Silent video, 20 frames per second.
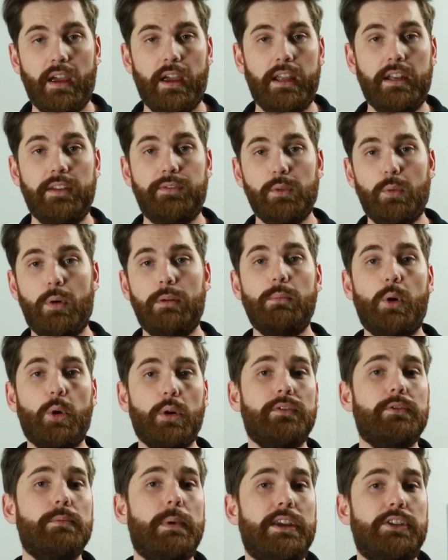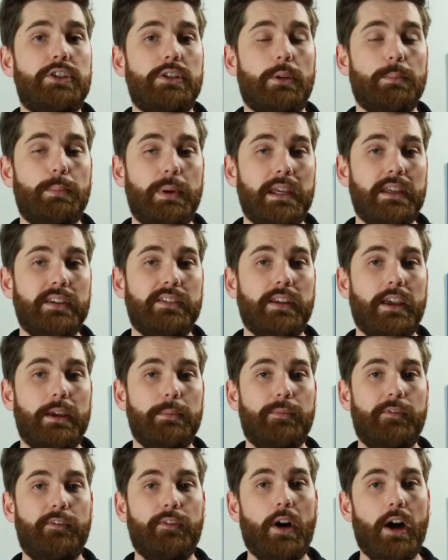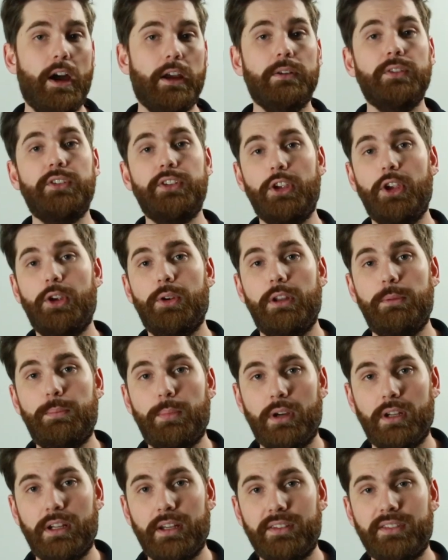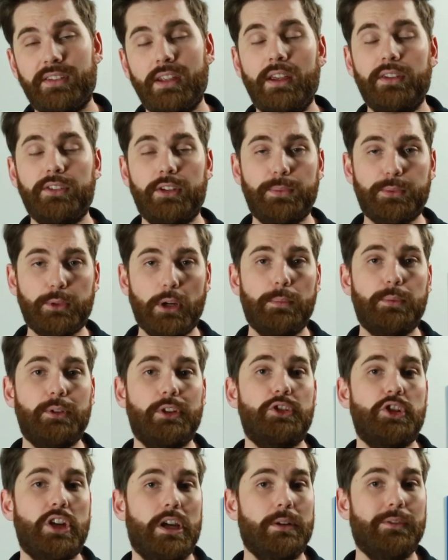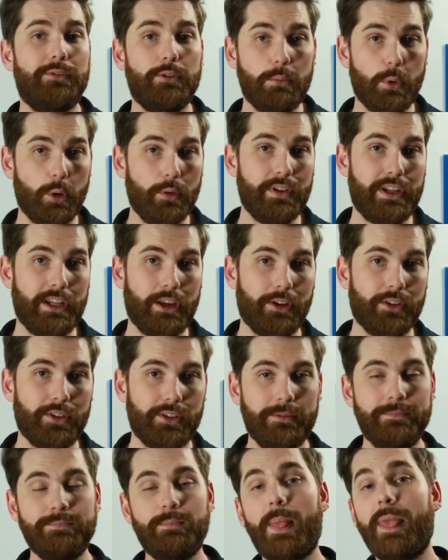And if you want more information on PSA fire and security products, subscribe to the channel for more videos.